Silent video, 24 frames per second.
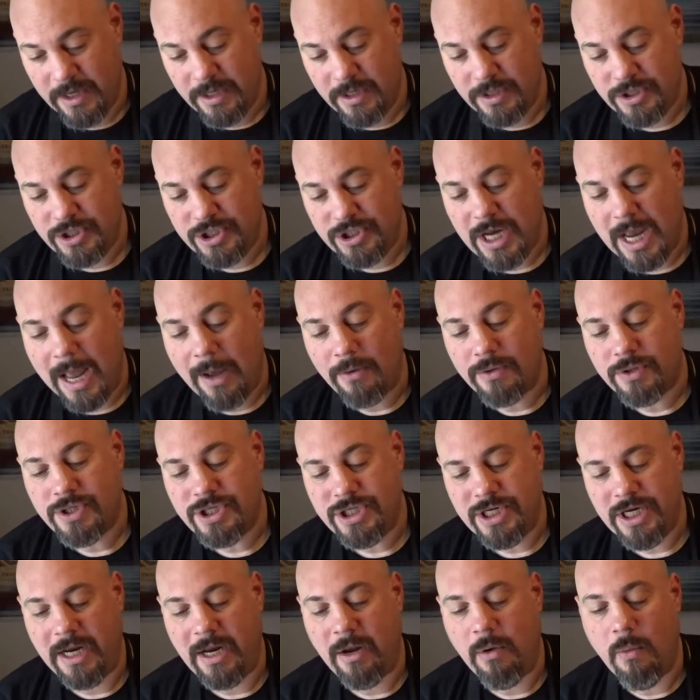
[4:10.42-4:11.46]

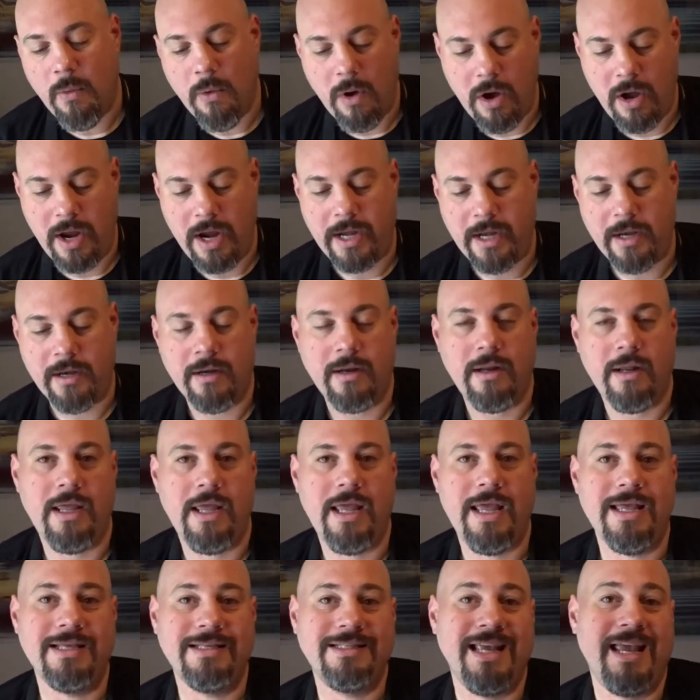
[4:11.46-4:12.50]
Shaoxing wine
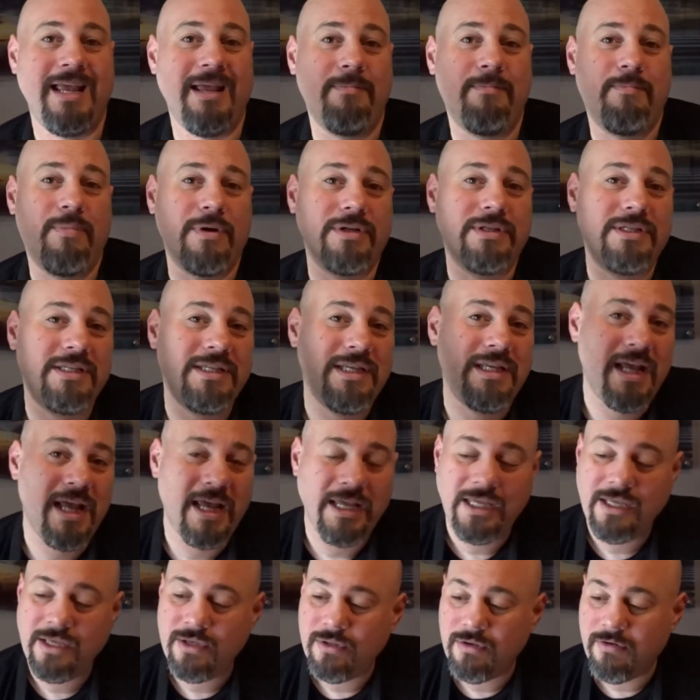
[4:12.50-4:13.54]
is a
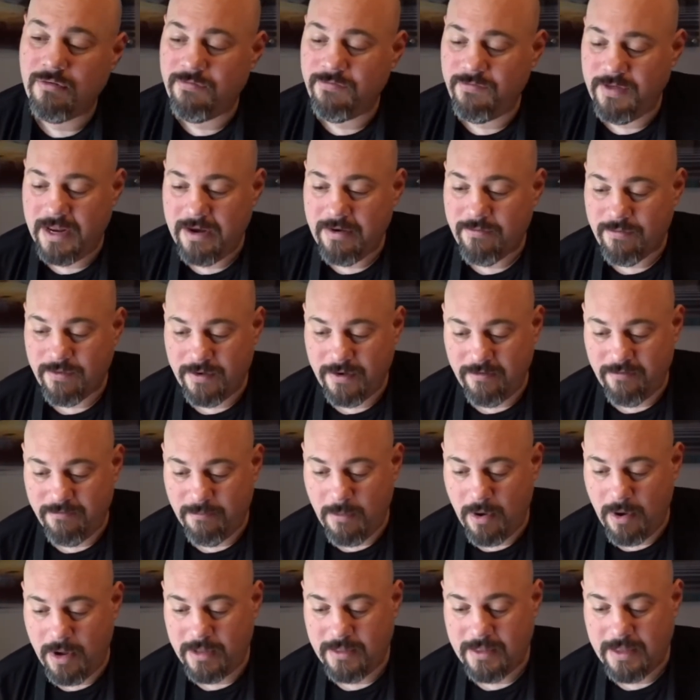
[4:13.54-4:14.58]
particular favorite of
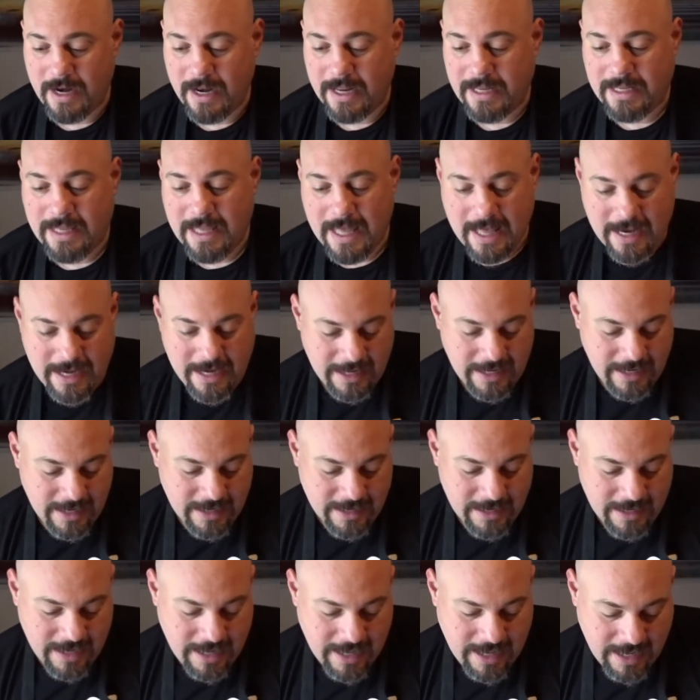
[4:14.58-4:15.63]
mine that I get
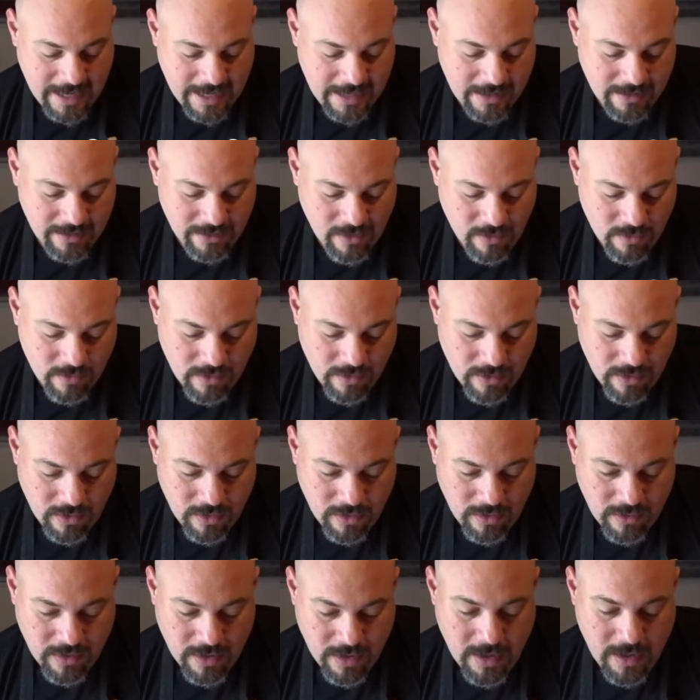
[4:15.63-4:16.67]
in a
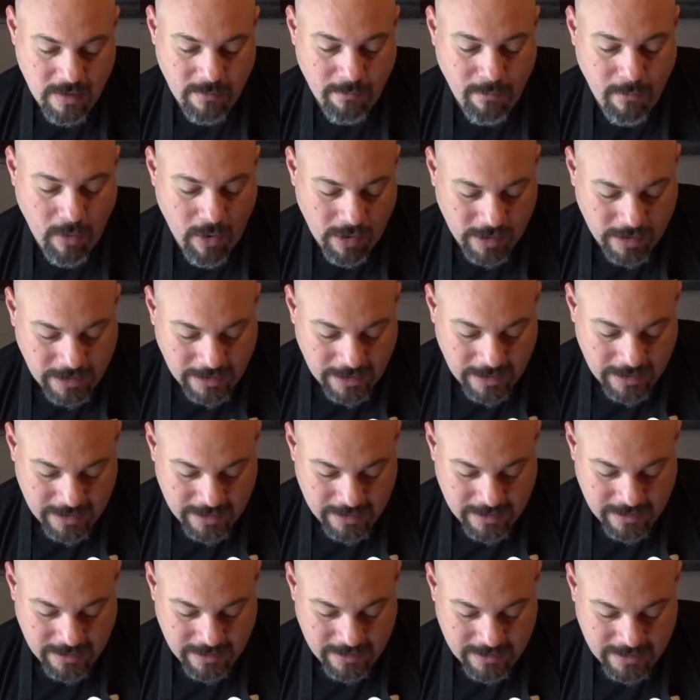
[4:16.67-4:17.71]
local market
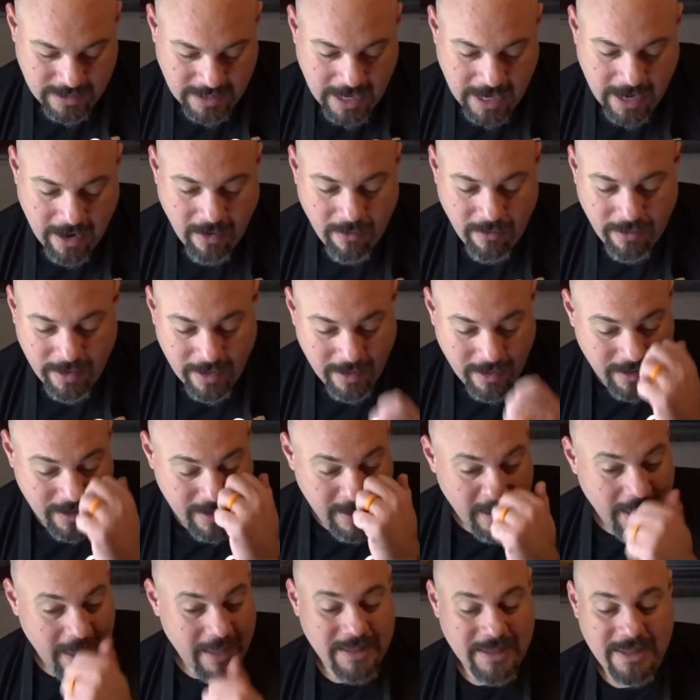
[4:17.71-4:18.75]
in the area.
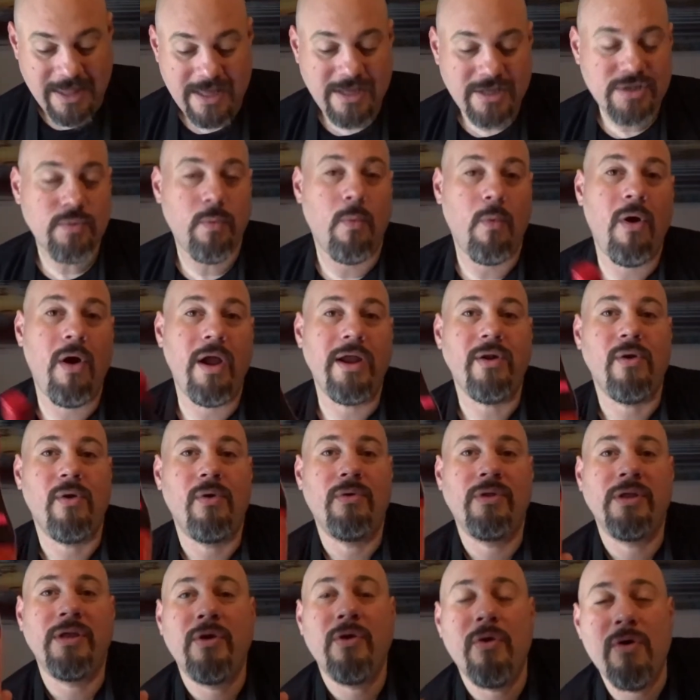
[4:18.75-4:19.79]
This wine
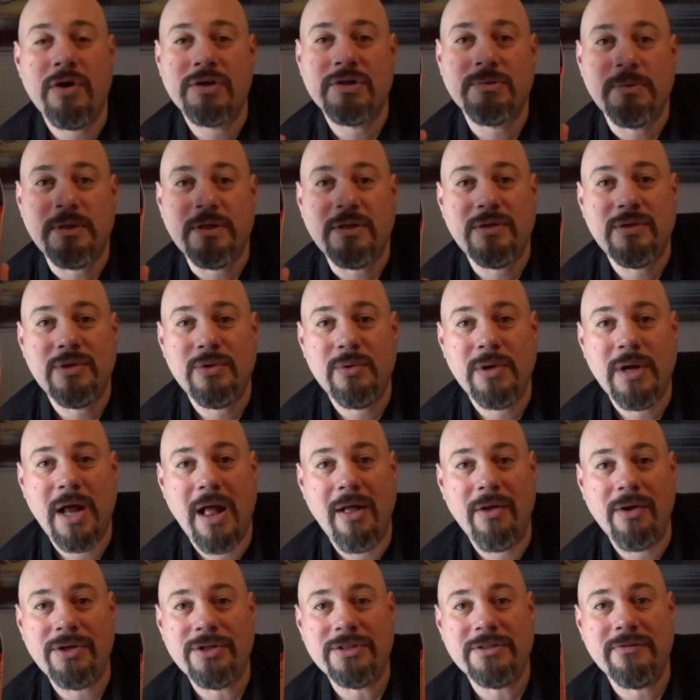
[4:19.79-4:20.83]
only cost me
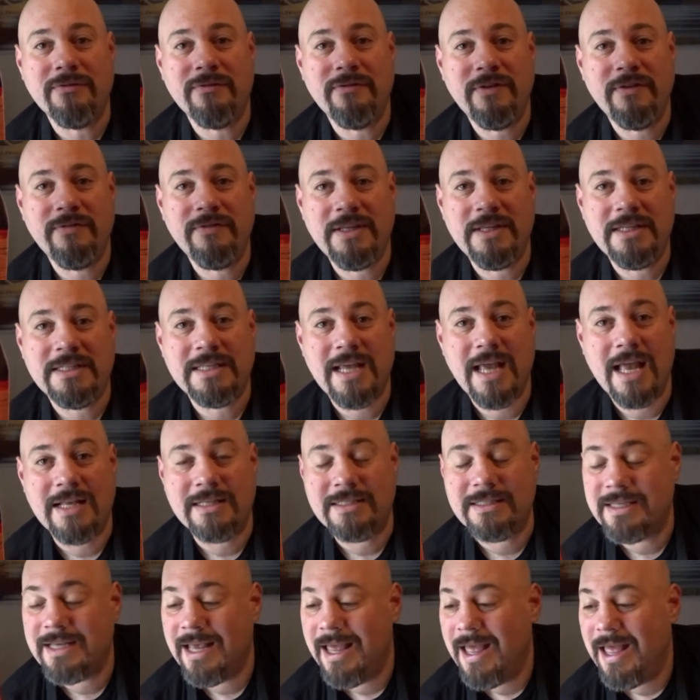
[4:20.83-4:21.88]

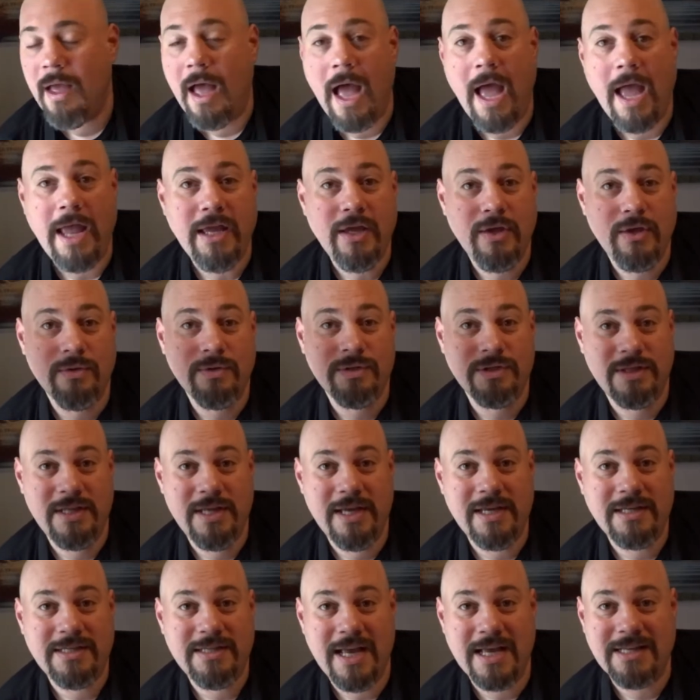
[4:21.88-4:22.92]
$2.50. I use
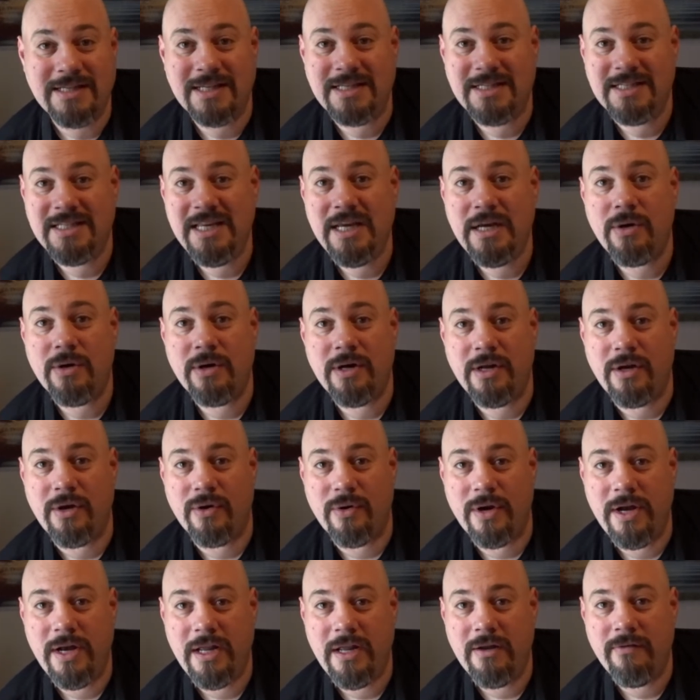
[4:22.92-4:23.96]
this as a secret
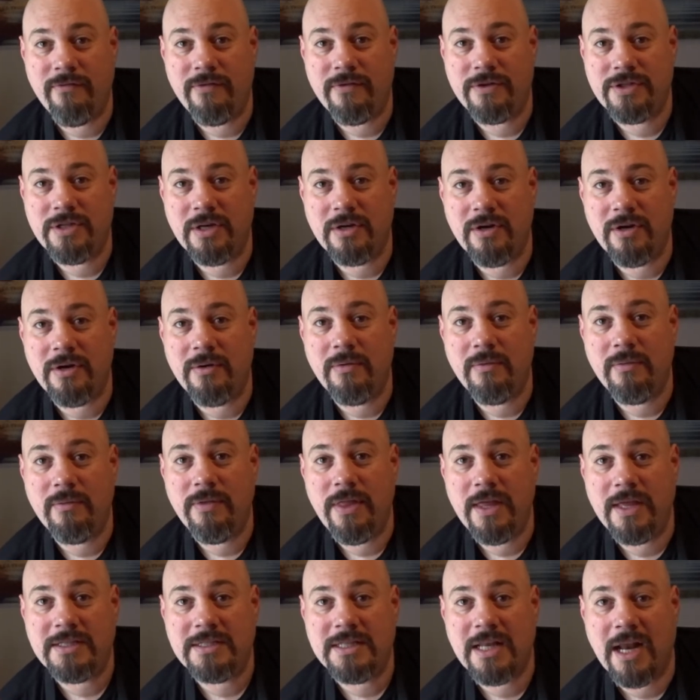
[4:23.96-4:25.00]
ingredient for certain
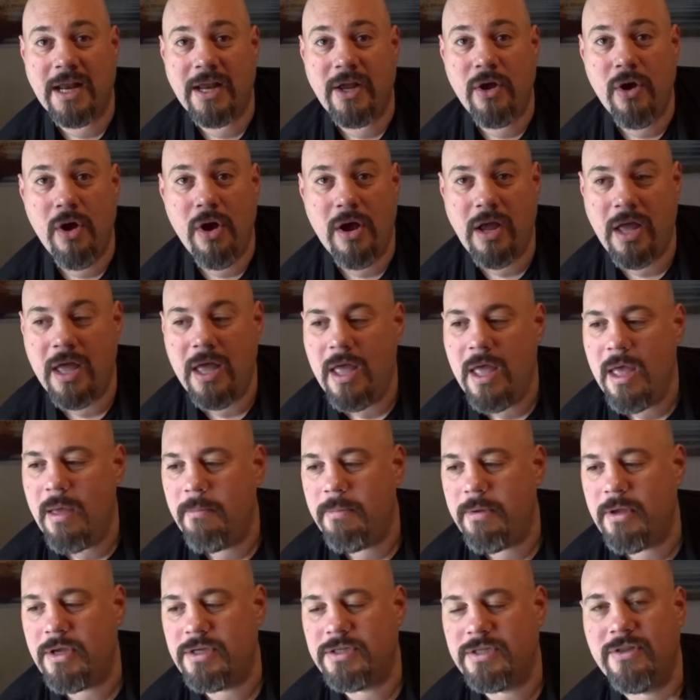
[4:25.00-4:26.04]
things that I cook
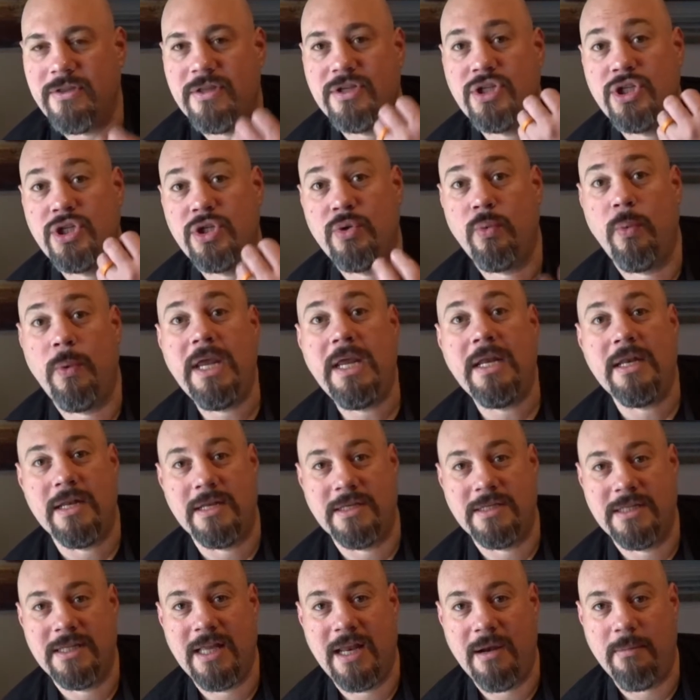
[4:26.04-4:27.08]
because of the
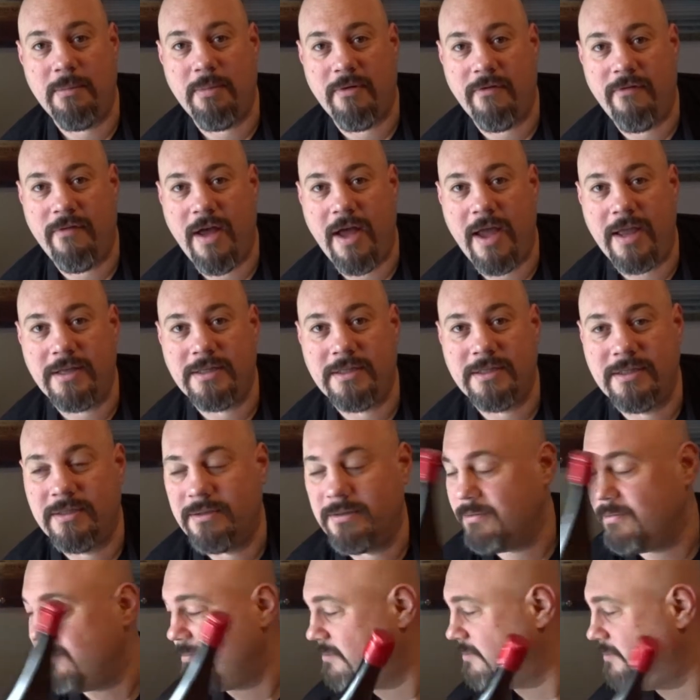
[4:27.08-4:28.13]
sweetness that it provides.
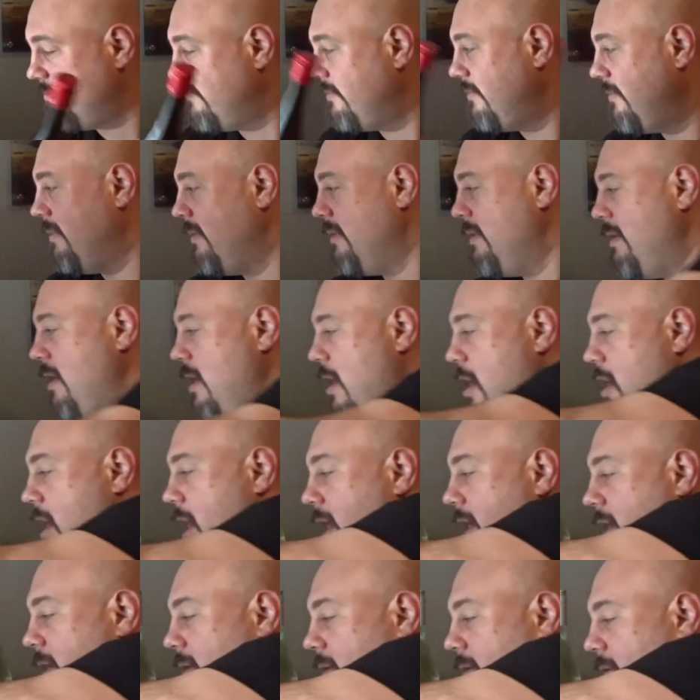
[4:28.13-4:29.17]
All
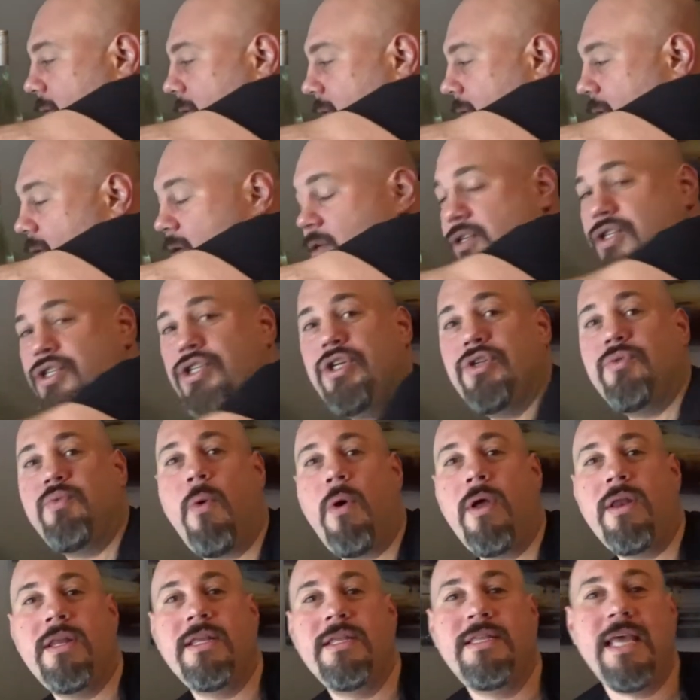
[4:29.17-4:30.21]
right, just
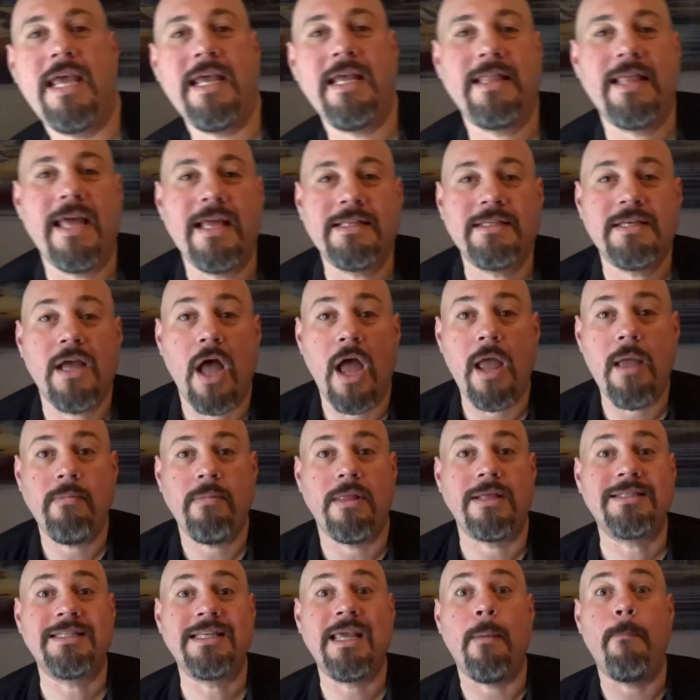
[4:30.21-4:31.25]
wanted to take that time.
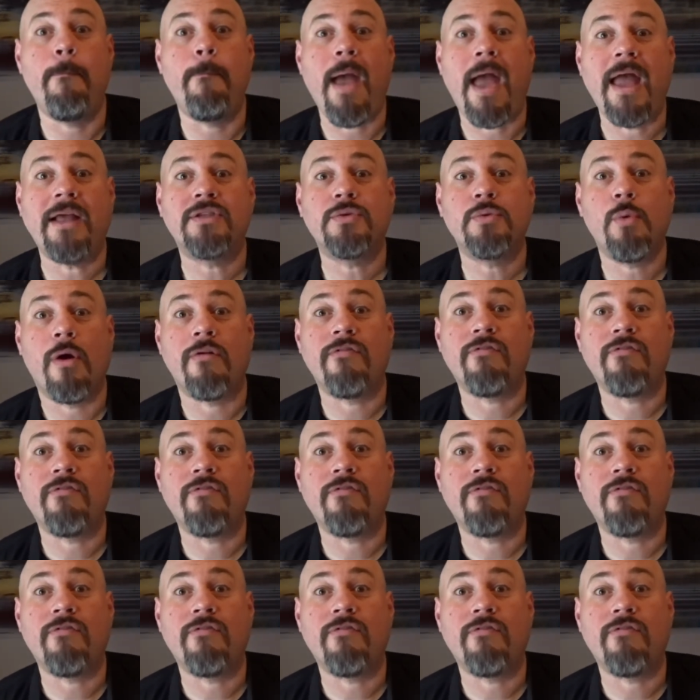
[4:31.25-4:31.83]
Let's get back to our